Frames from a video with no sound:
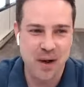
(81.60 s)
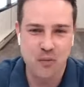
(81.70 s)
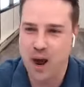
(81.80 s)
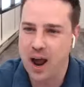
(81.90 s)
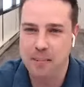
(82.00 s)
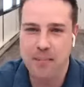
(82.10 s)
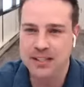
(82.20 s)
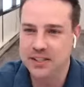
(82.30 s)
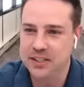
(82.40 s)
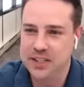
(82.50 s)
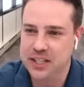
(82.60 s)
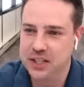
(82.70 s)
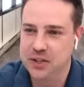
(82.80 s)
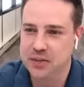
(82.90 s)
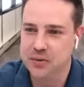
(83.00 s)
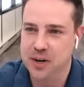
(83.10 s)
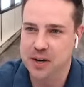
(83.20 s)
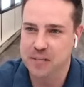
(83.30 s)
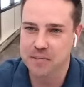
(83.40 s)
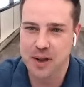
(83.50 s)
I'm basically here
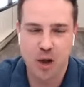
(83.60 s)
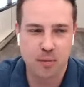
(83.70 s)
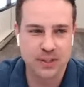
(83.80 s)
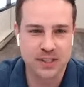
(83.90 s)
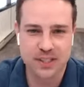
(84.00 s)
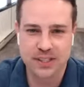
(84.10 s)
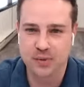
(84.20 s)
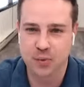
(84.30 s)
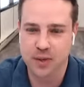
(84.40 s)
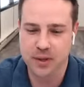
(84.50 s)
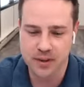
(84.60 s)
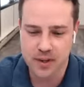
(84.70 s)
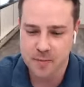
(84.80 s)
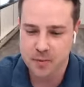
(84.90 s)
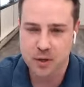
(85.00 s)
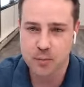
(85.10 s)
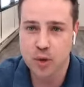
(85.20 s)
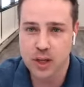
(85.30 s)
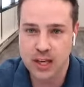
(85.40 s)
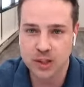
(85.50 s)
to help assist with
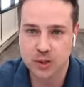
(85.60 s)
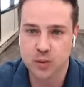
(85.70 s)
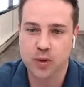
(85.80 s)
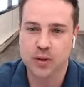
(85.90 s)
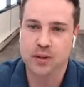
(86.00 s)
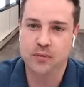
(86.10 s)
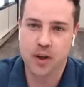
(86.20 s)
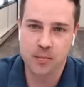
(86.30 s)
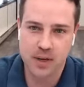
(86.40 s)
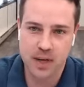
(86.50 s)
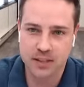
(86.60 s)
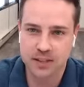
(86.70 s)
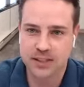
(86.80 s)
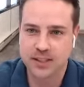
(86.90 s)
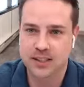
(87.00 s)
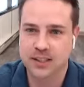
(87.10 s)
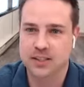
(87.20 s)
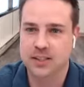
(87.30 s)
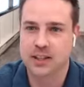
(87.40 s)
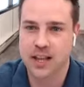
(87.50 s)
communication with development agencies,
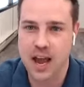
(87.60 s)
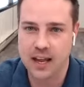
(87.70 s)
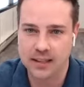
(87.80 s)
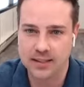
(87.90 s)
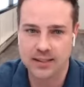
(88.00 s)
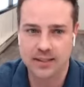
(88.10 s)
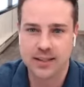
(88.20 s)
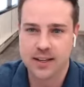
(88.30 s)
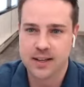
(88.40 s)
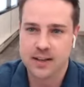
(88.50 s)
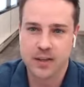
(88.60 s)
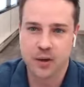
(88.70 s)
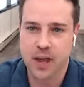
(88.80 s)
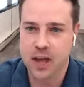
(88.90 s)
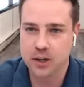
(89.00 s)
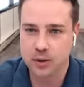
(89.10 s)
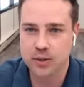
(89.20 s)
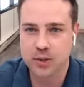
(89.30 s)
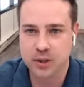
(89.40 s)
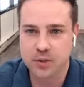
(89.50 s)
clients, the end
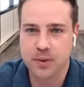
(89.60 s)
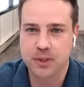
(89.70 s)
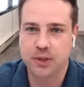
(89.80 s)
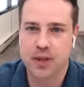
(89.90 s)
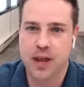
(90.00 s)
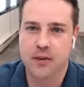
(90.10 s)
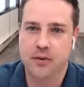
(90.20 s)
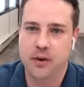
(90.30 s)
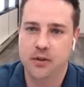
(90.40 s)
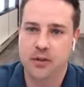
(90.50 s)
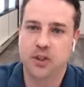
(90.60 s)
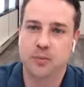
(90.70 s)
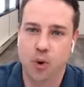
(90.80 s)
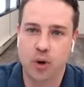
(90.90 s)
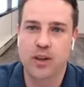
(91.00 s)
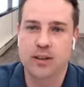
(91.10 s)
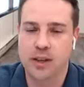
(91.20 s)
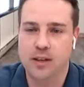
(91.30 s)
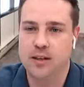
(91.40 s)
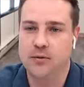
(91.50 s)
users, to make sure they have the support that they
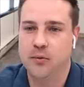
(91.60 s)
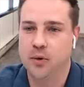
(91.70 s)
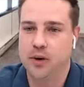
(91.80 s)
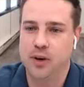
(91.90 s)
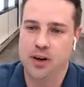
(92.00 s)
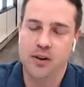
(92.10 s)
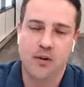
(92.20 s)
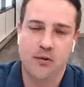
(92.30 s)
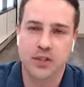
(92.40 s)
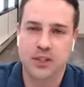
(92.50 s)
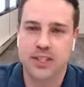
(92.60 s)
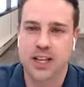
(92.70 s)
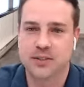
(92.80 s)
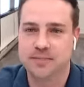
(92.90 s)
need for success.